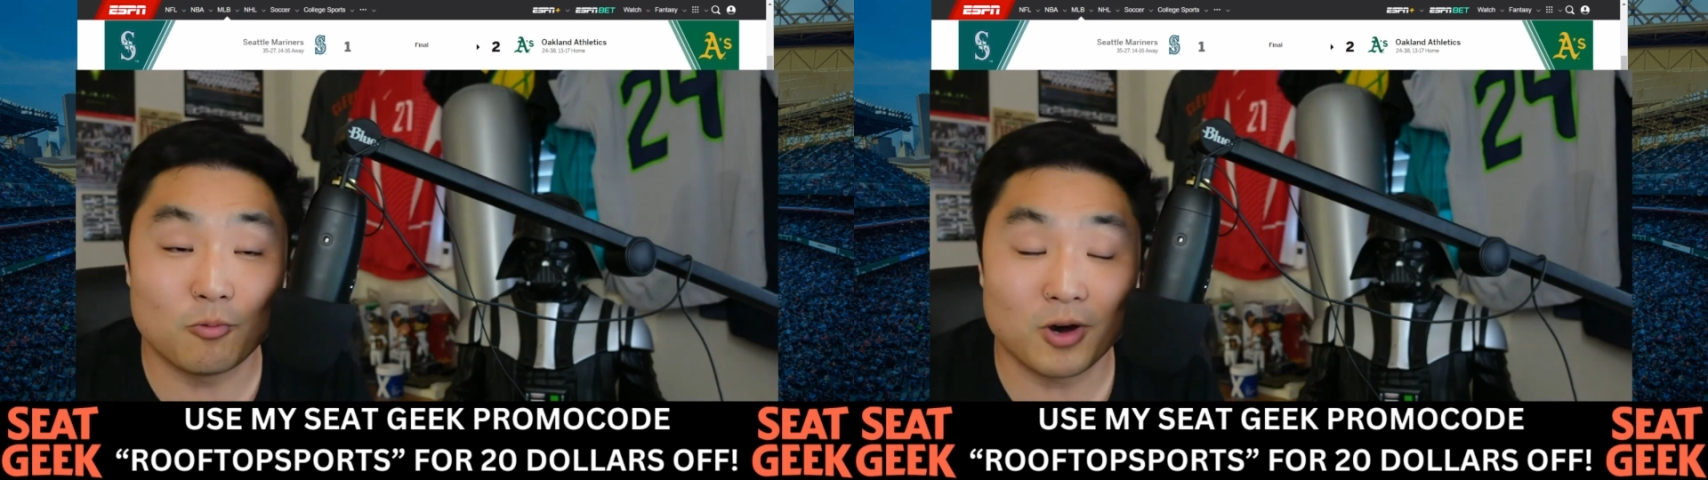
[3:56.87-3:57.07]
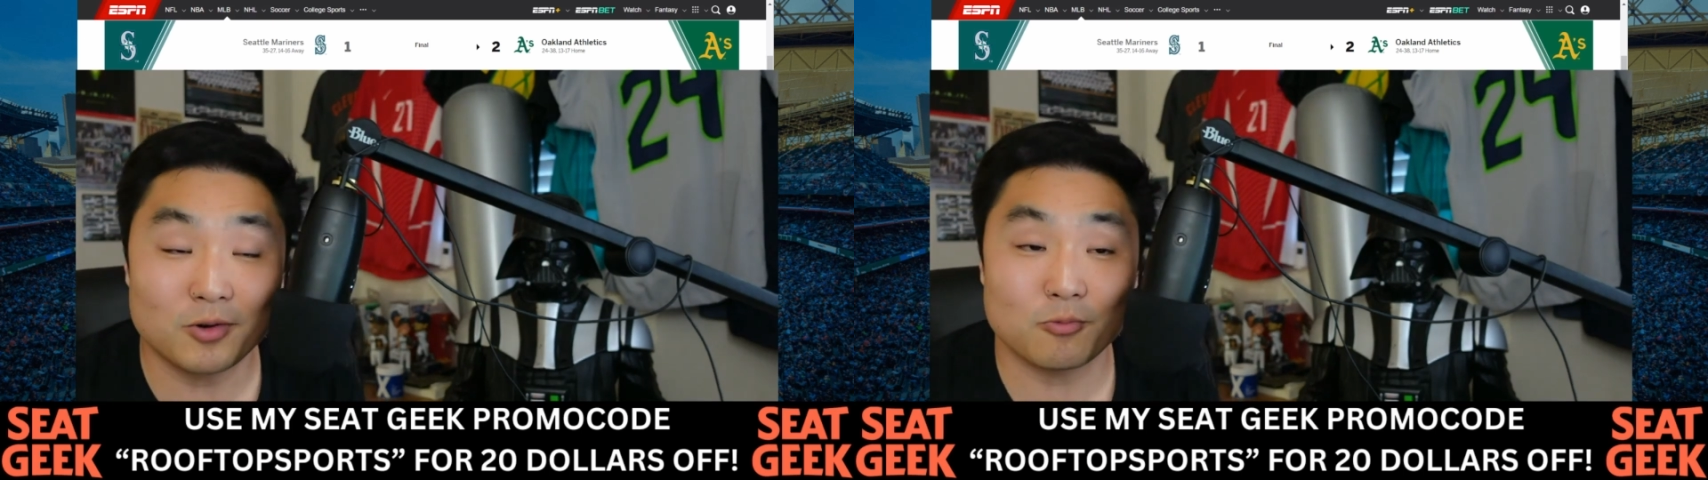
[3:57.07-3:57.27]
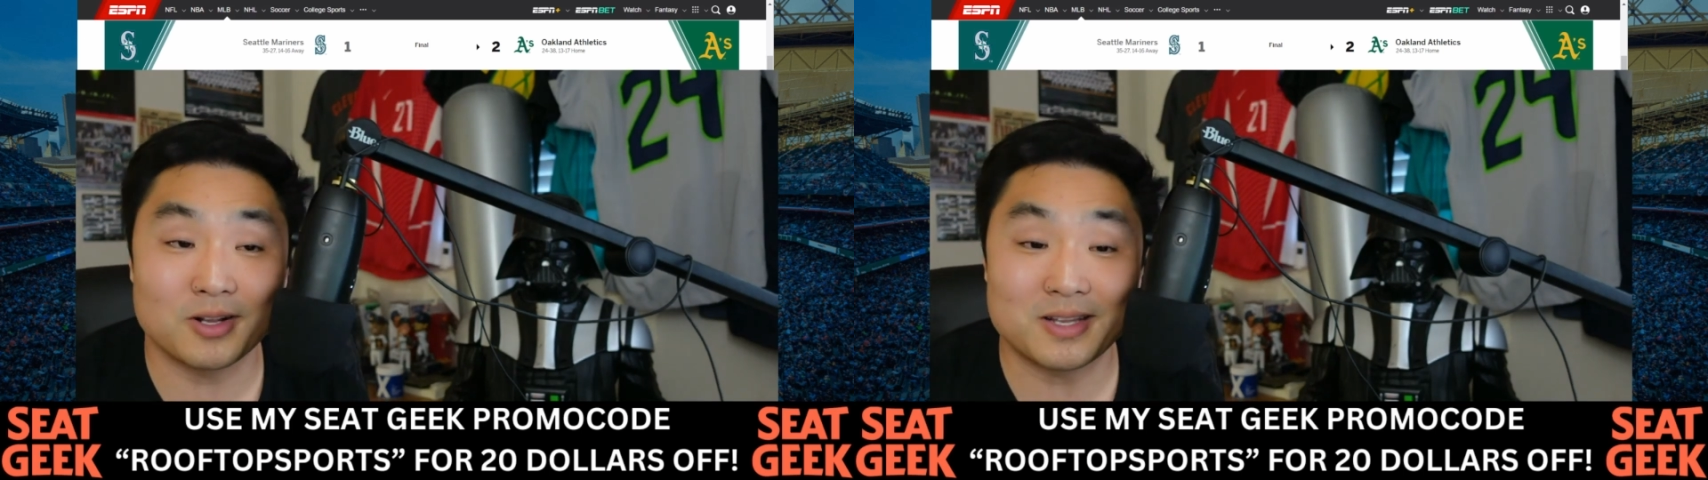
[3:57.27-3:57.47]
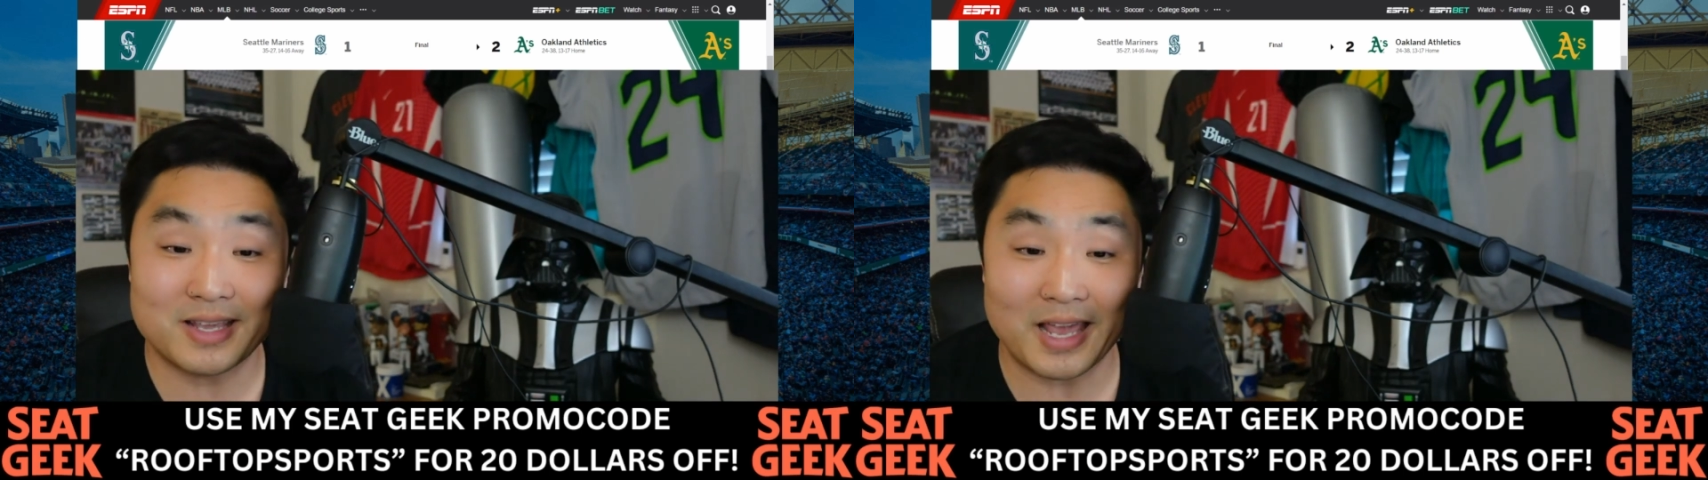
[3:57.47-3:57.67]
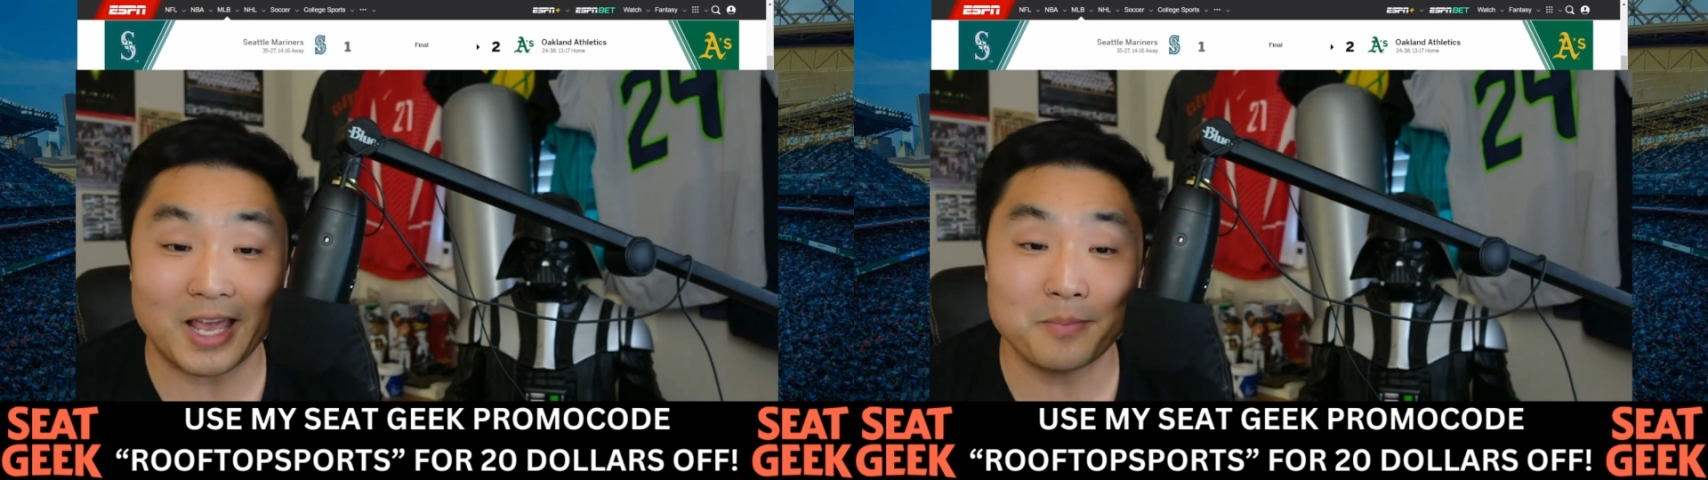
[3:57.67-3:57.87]
one-run
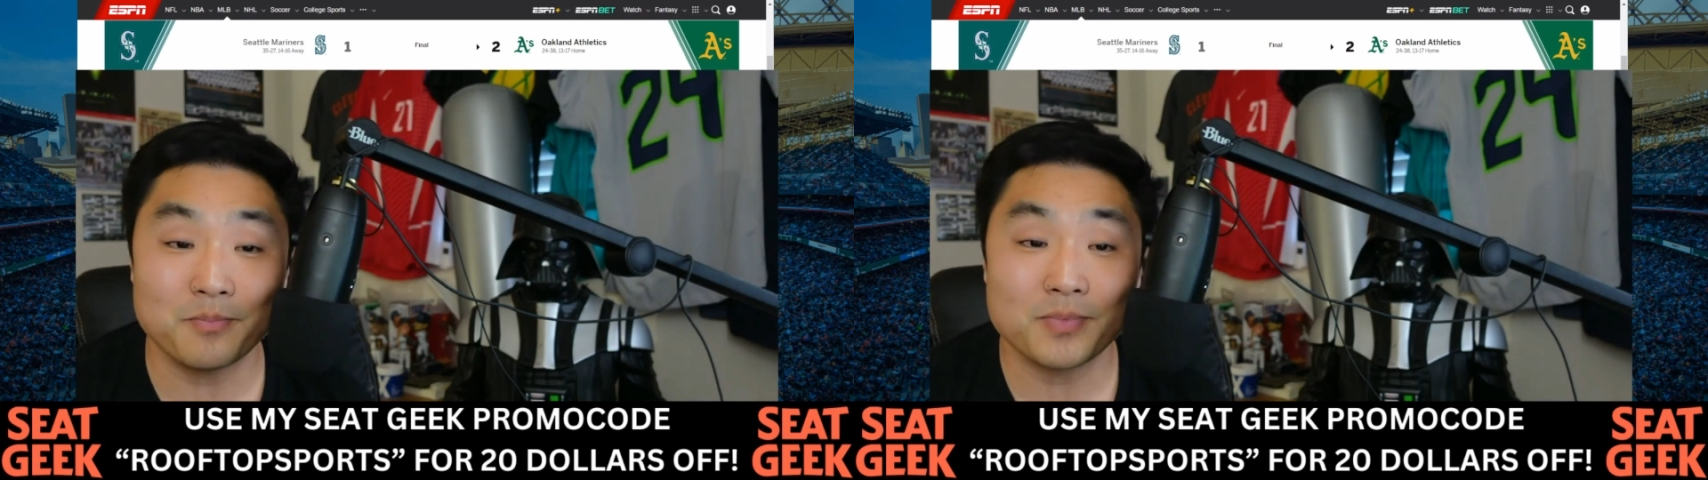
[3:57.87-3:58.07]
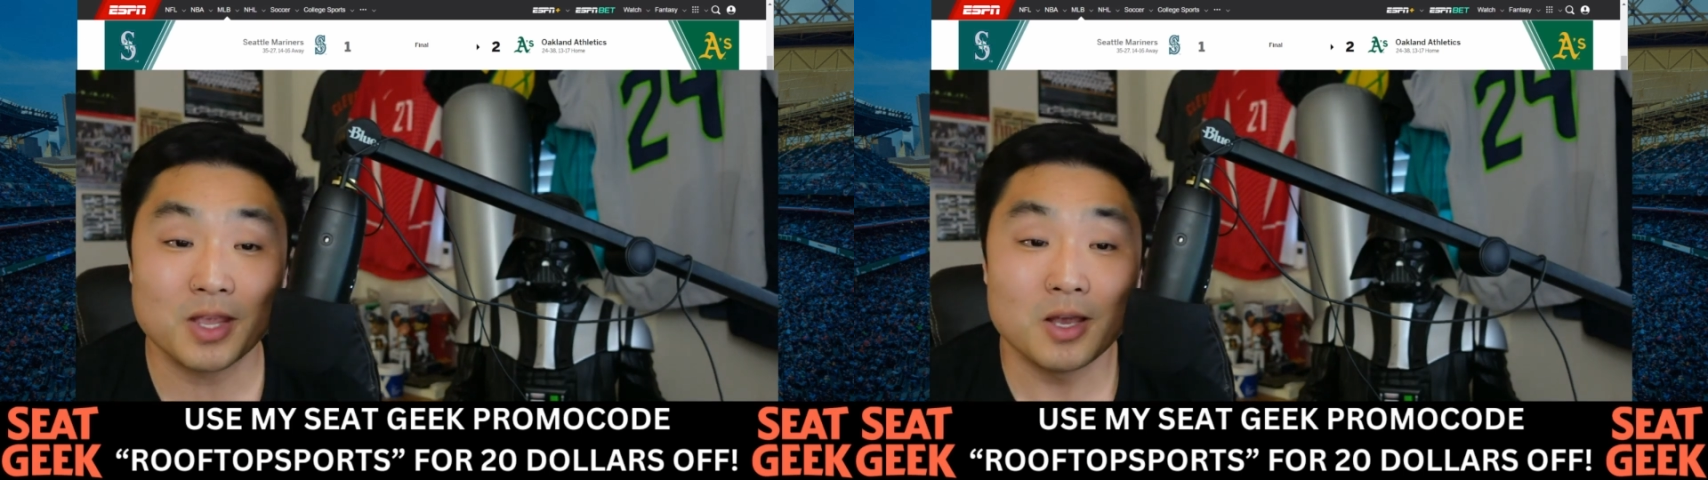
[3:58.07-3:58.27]
game.